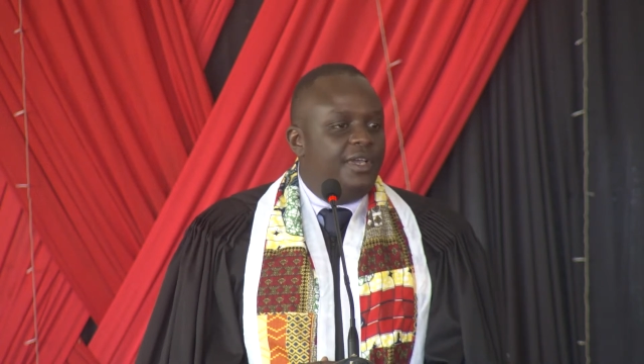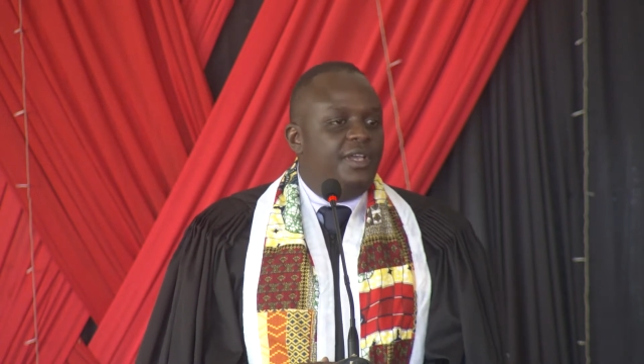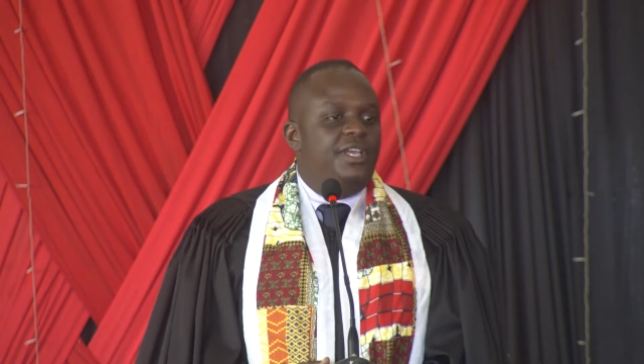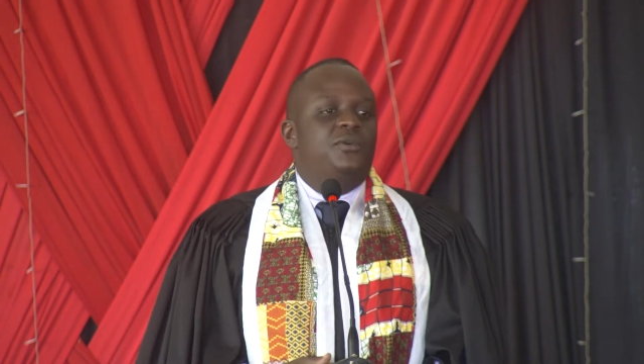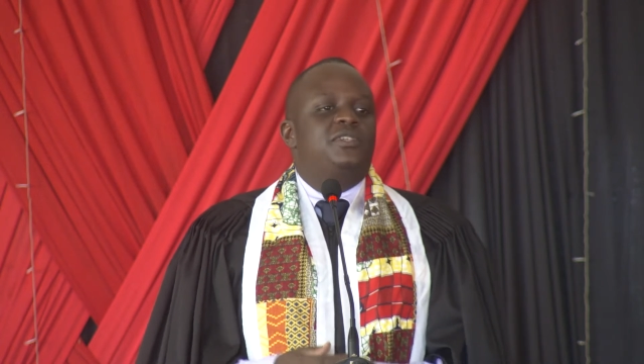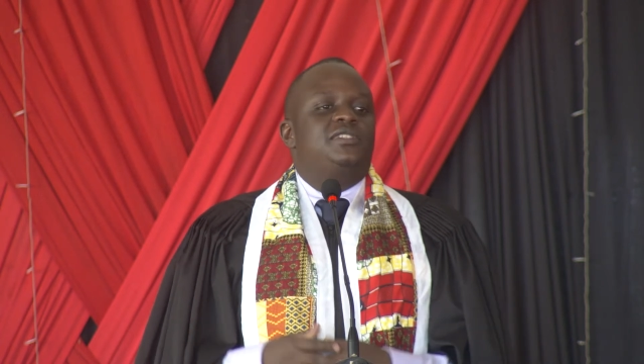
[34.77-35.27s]

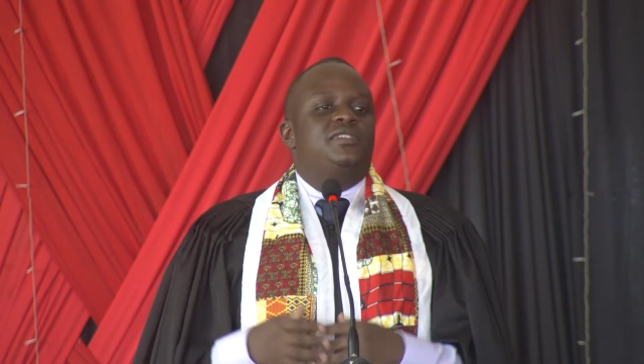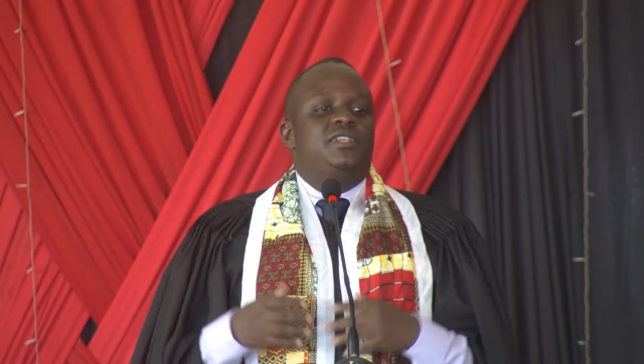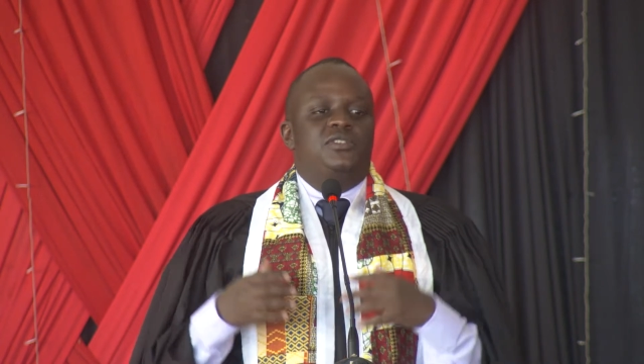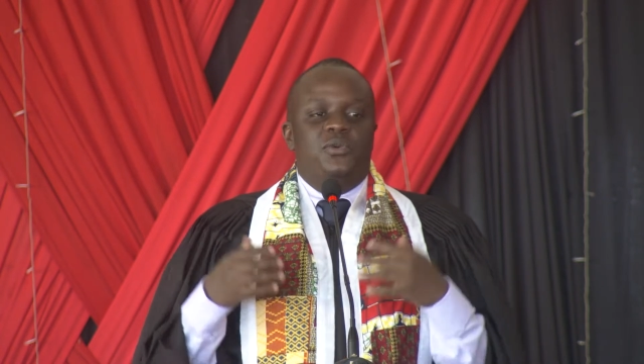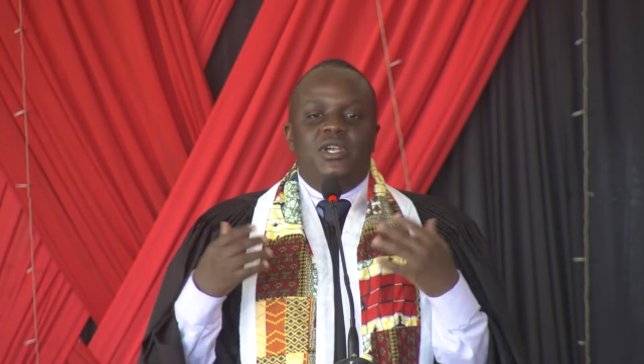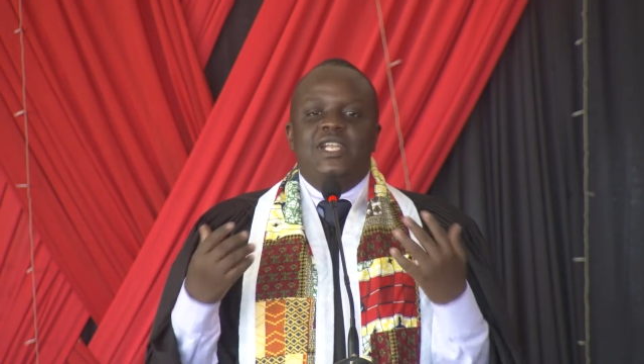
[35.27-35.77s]

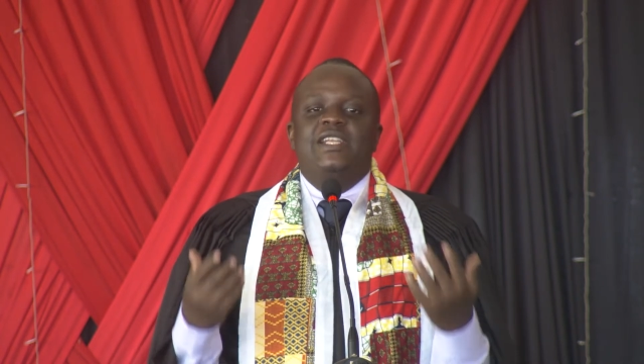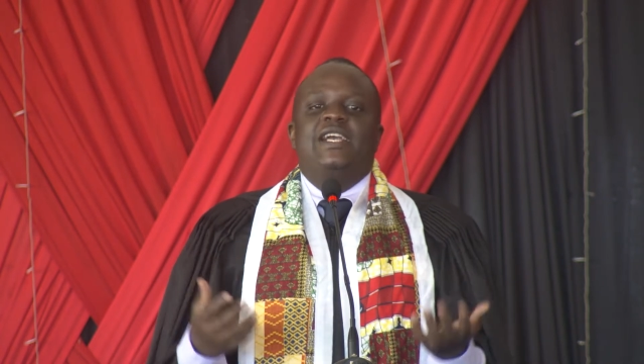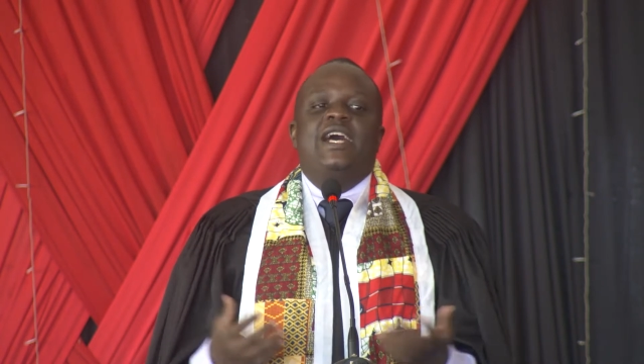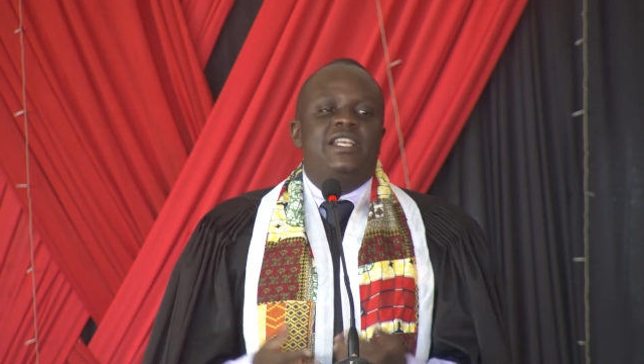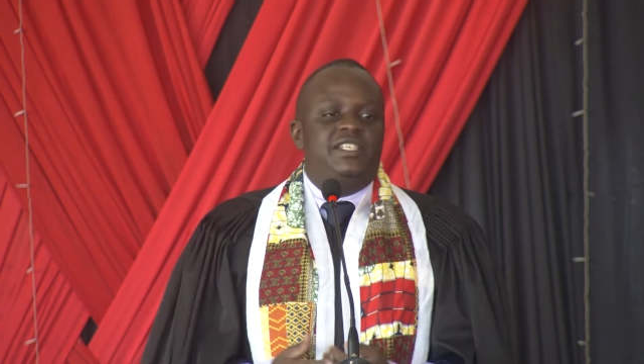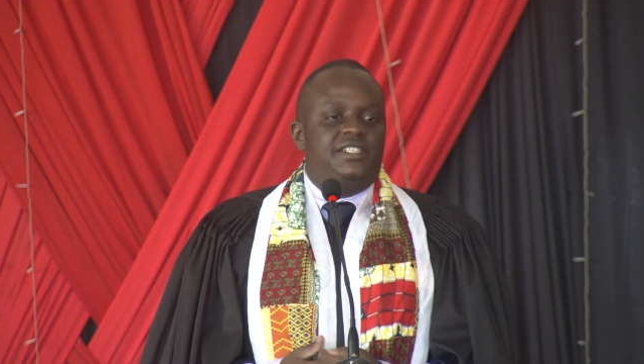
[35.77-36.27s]
It's what
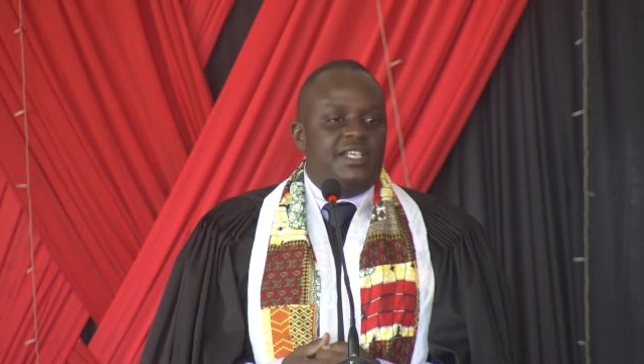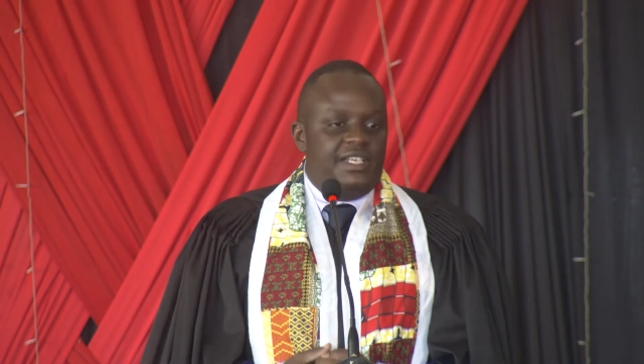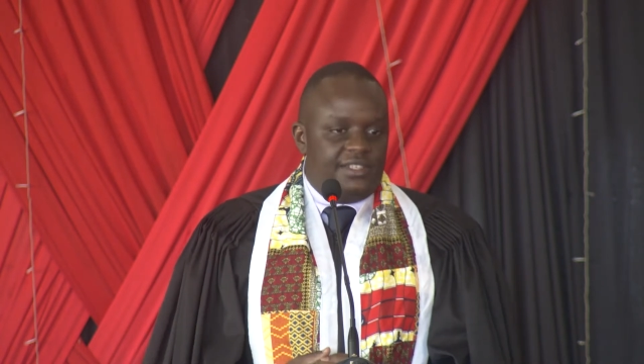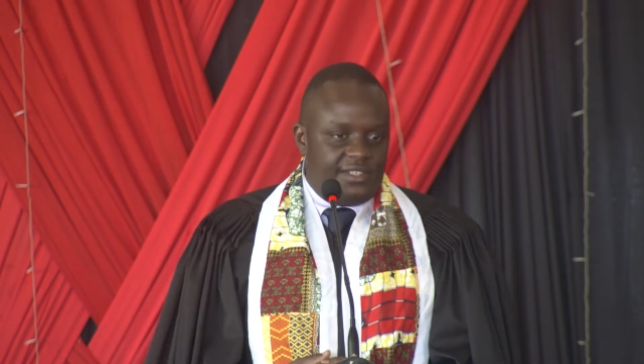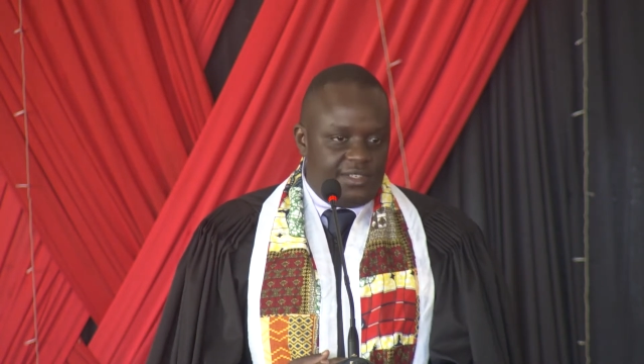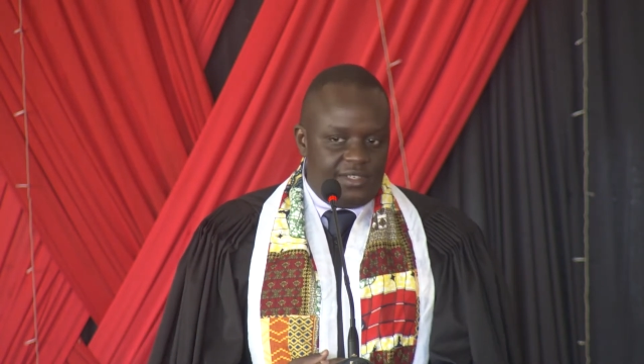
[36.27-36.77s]
encourages
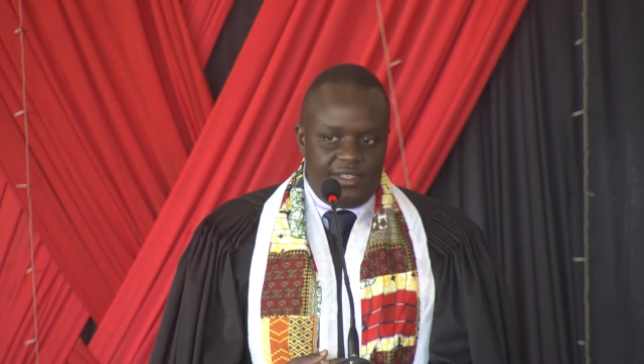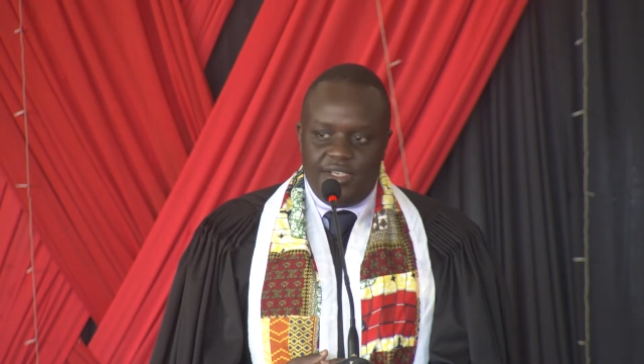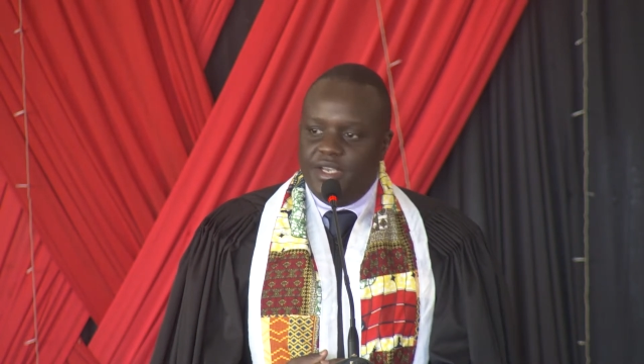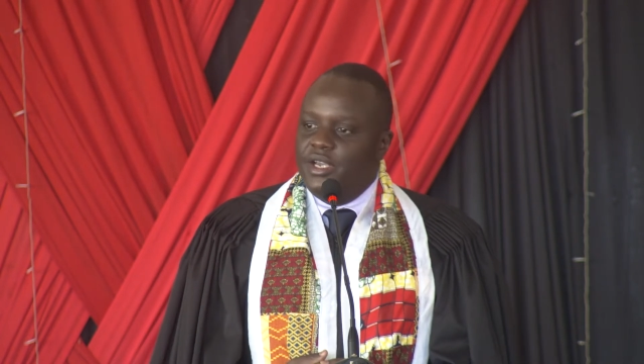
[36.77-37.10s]
us.